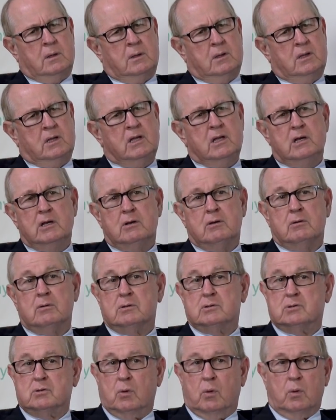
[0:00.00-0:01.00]

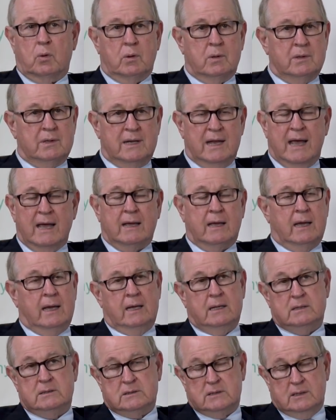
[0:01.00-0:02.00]
years or
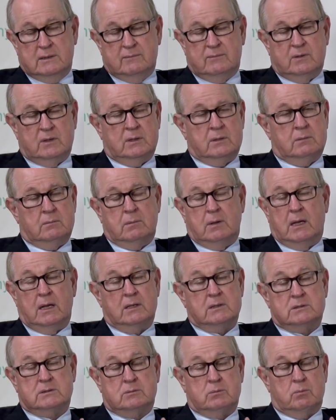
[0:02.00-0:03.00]
decades, even
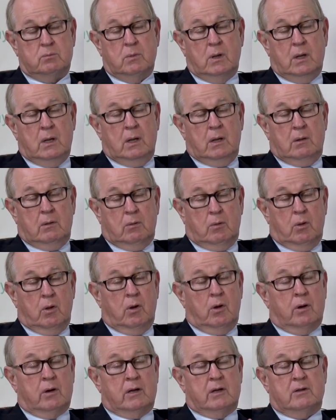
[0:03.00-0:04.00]
as
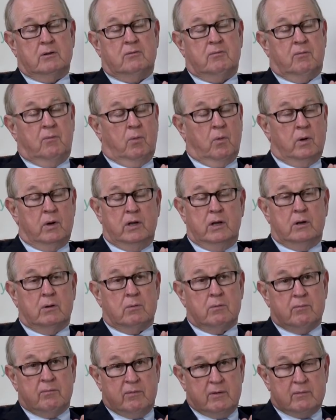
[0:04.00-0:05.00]
long as 40
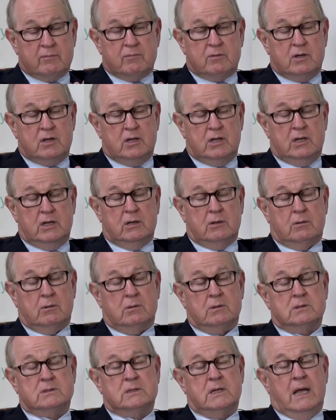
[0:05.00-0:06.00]
or 50
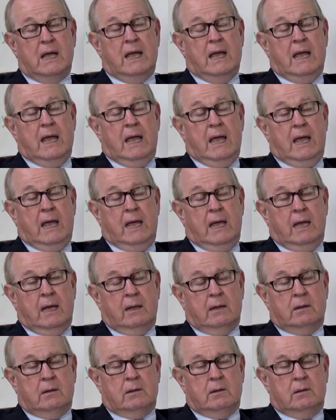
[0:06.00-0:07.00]
years.
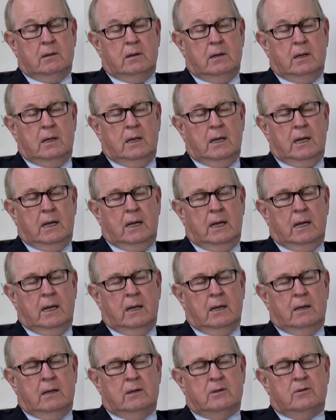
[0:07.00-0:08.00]
And
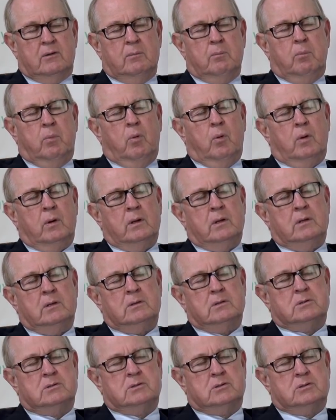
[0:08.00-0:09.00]
it's
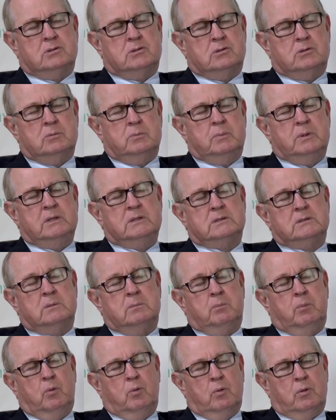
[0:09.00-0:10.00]
important to be
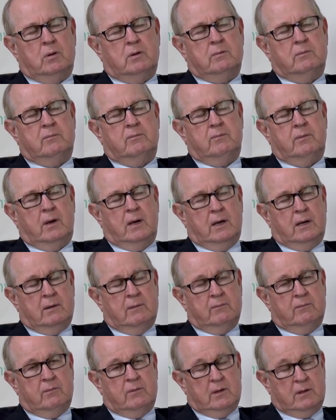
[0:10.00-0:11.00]
supportive
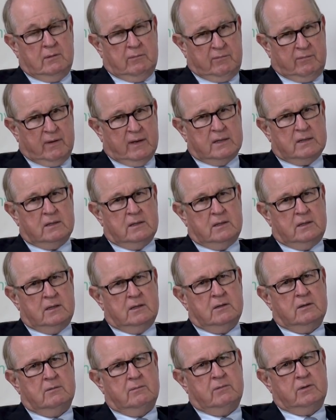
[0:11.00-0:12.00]
of the affected
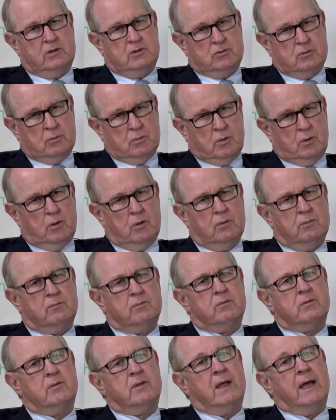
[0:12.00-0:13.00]
individual
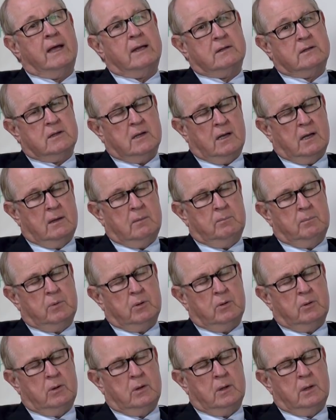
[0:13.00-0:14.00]
over that time
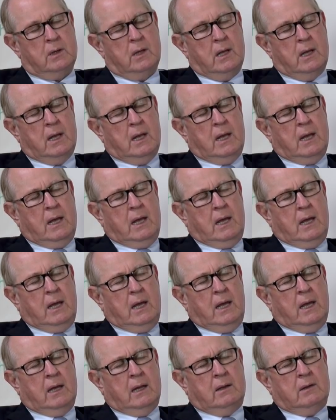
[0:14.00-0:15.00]
period,
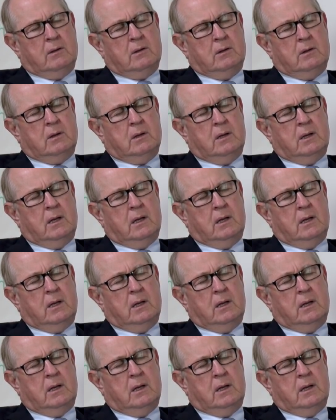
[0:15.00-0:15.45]
and